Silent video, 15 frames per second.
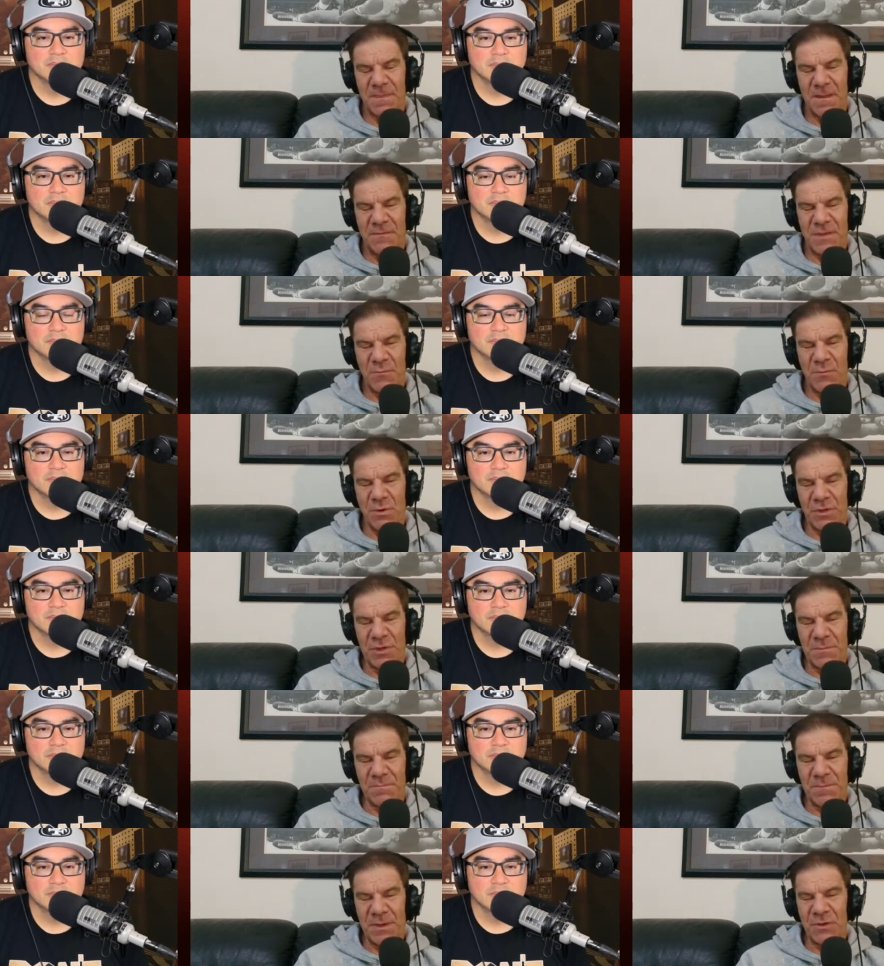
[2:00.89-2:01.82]
Speaker 1: they really
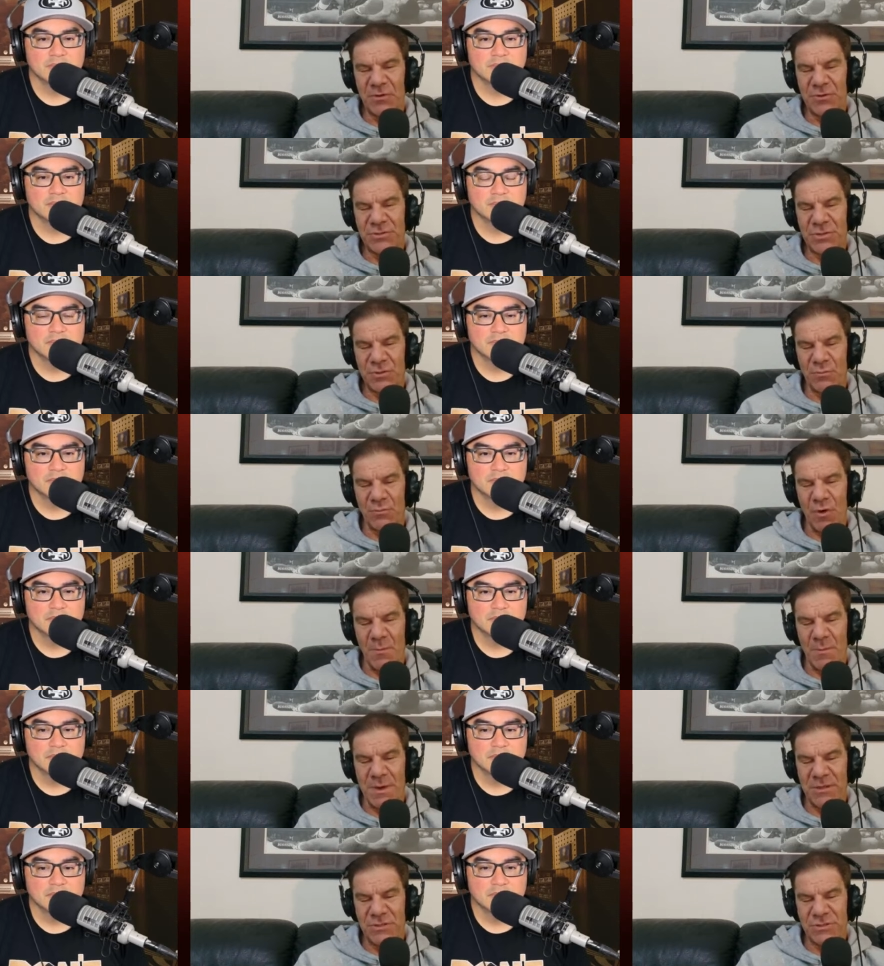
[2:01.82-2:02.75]
build to the
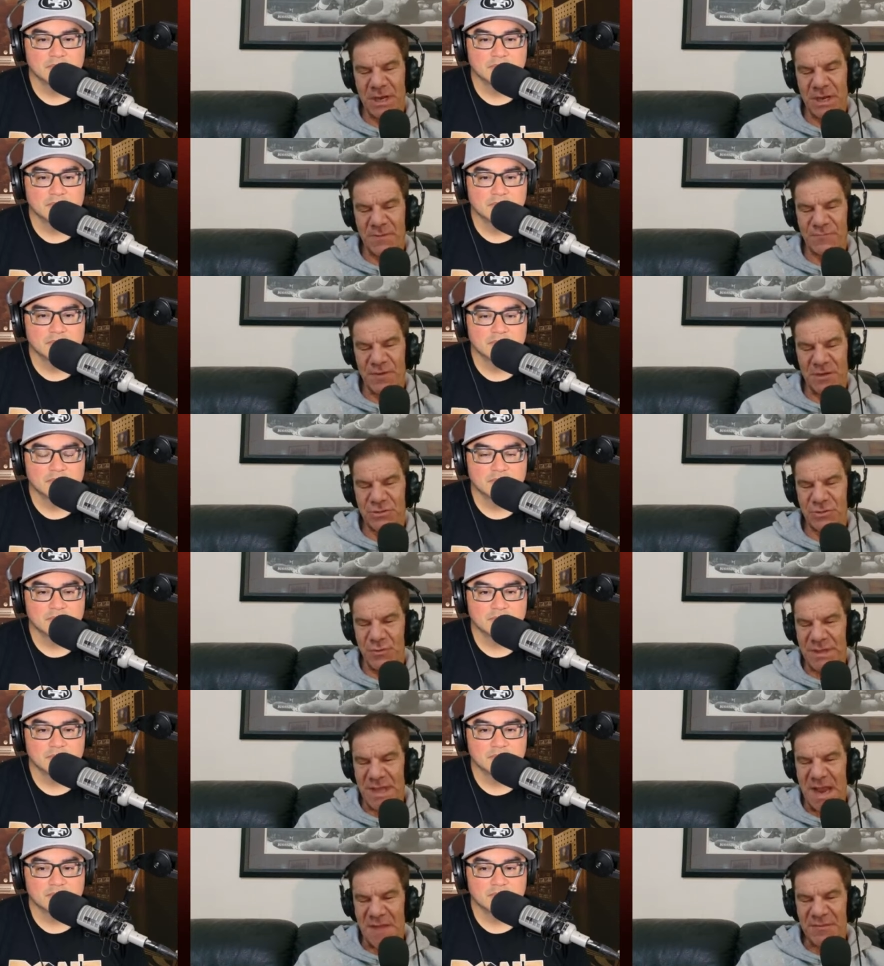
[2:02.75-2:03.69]
Roman and Jacob Fatu,
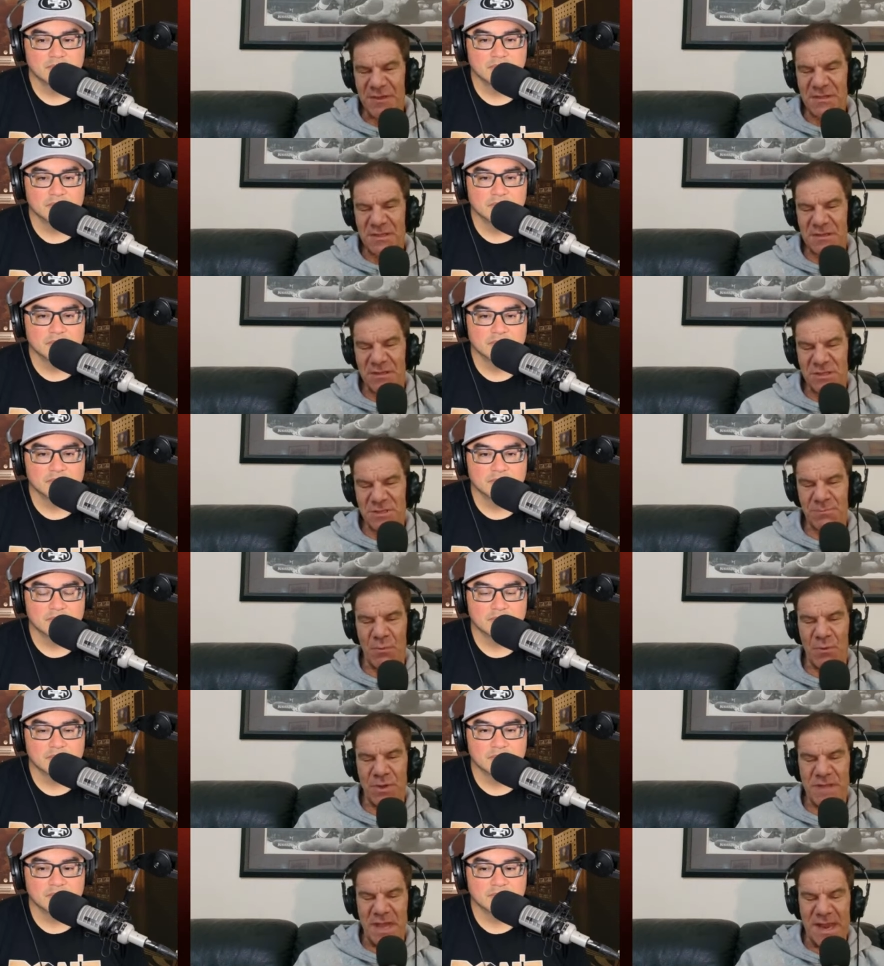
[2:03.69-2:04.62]
and they I think at this
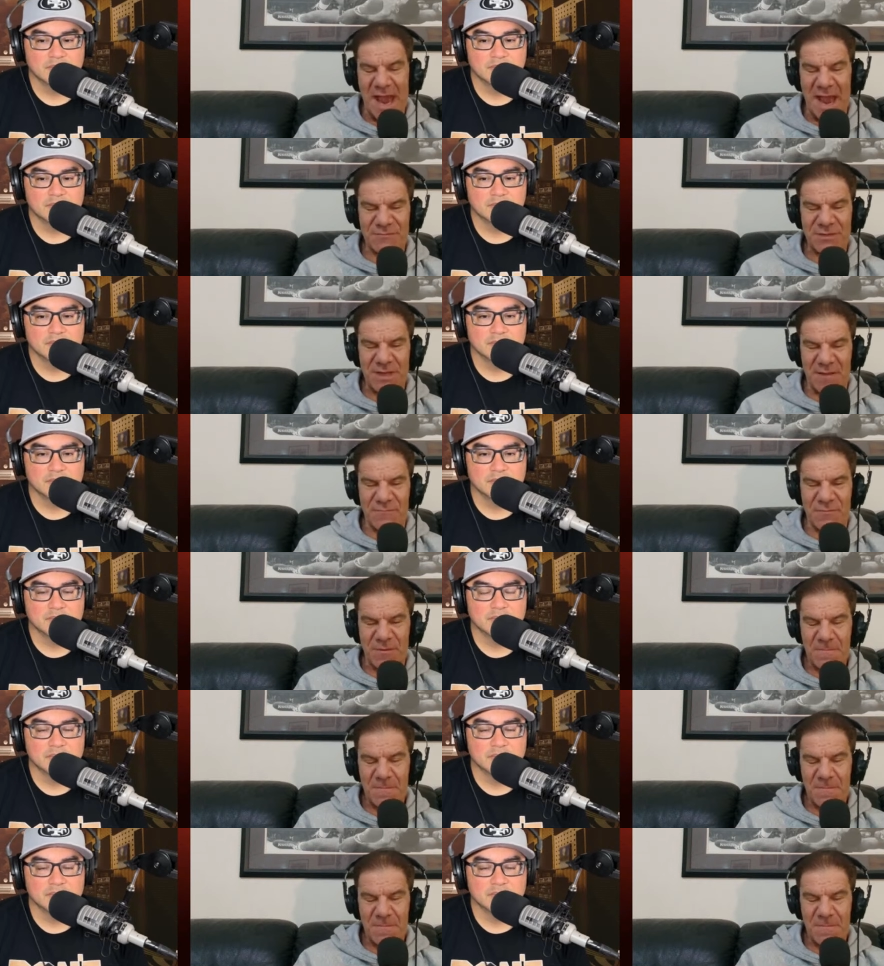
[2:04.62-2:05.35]
point they have to have.